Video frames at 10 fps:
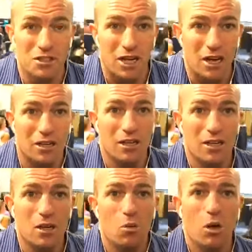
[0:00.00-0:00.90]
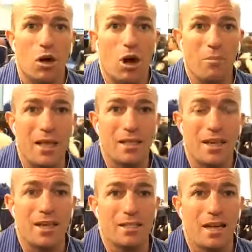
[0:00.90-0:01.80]
And so I'm here to
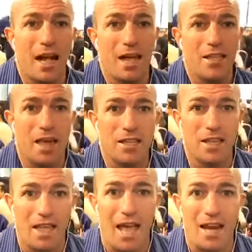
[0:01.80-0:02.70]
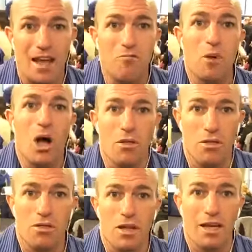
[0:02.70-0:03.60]
tell you today that you can have
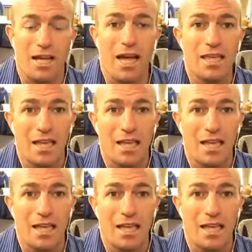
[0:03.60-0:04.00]
both, okay?